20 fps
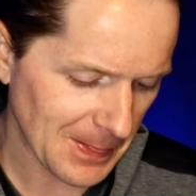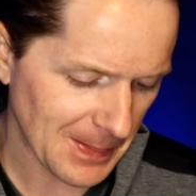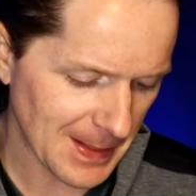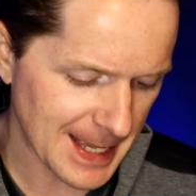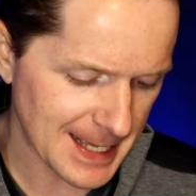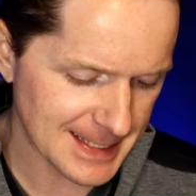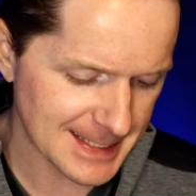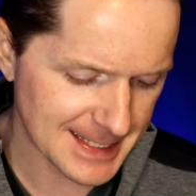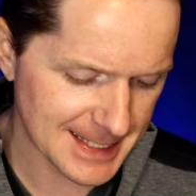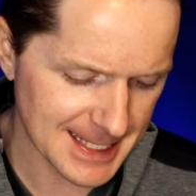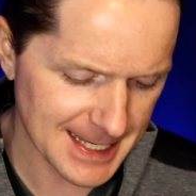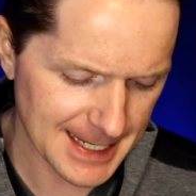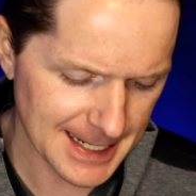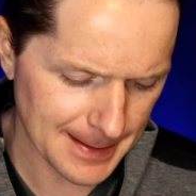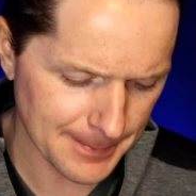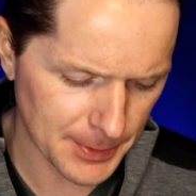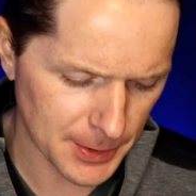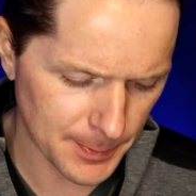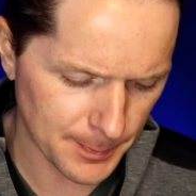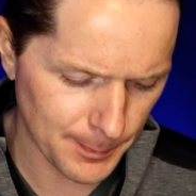Last
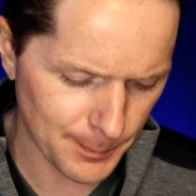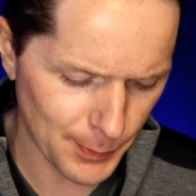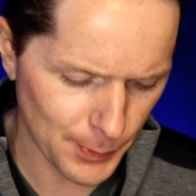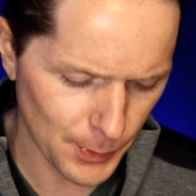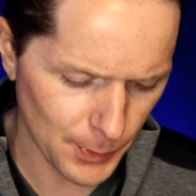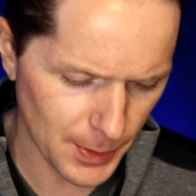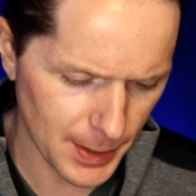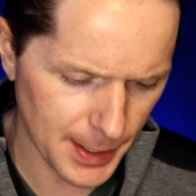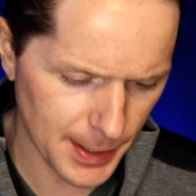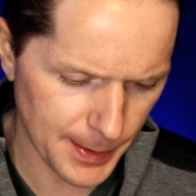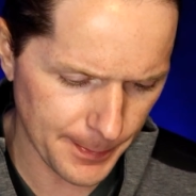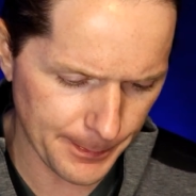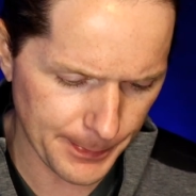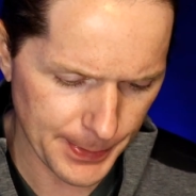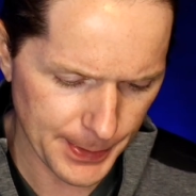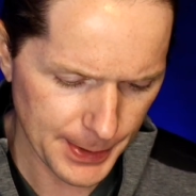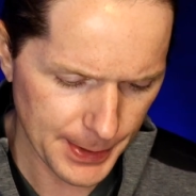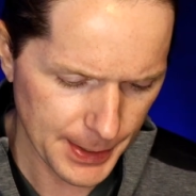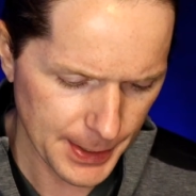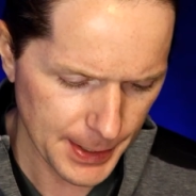thing, I'm going to pull
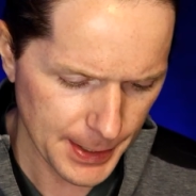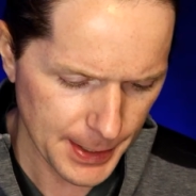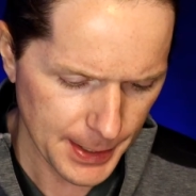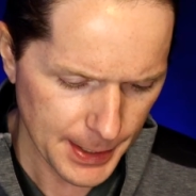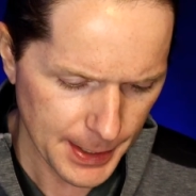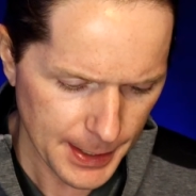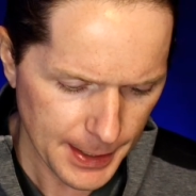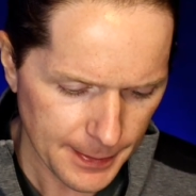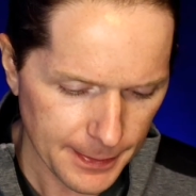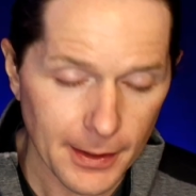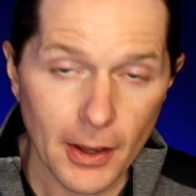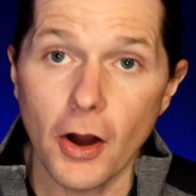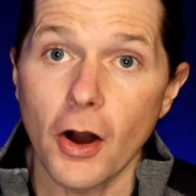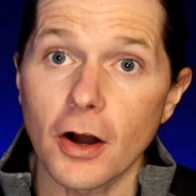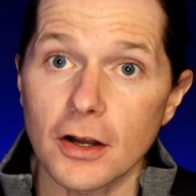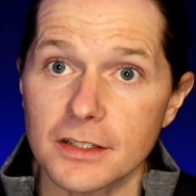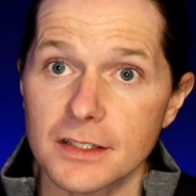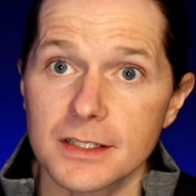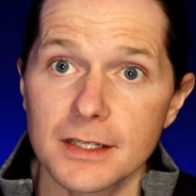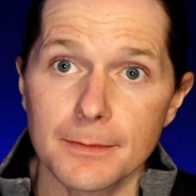up the
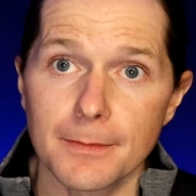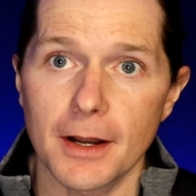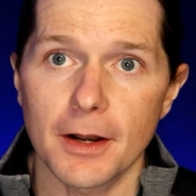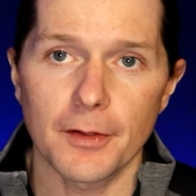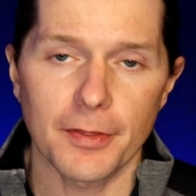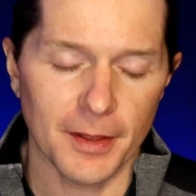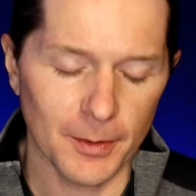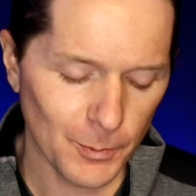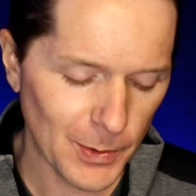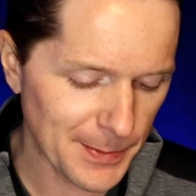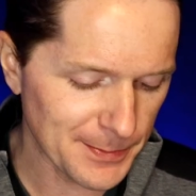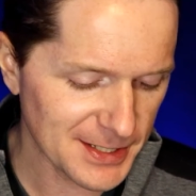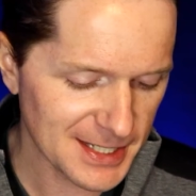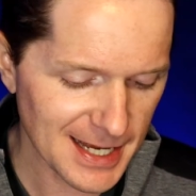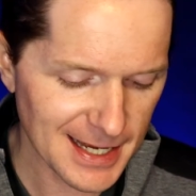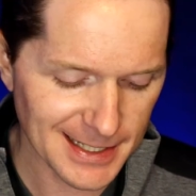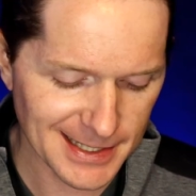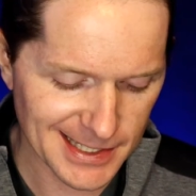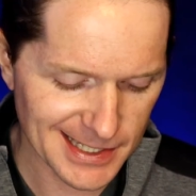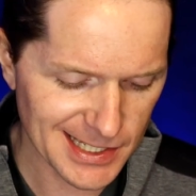Austin Marathon
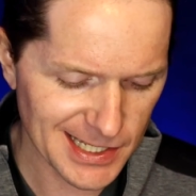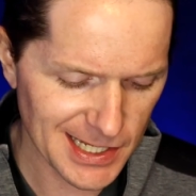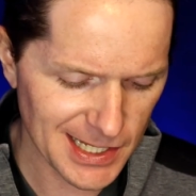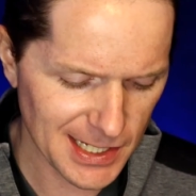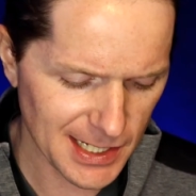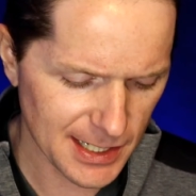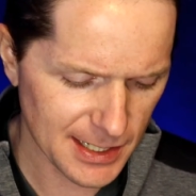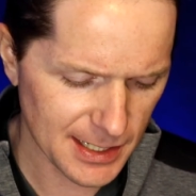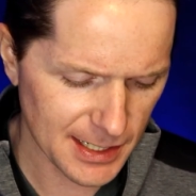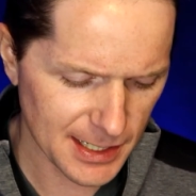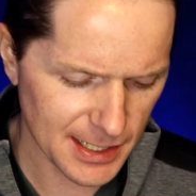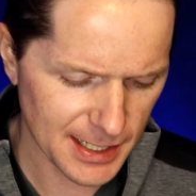website and see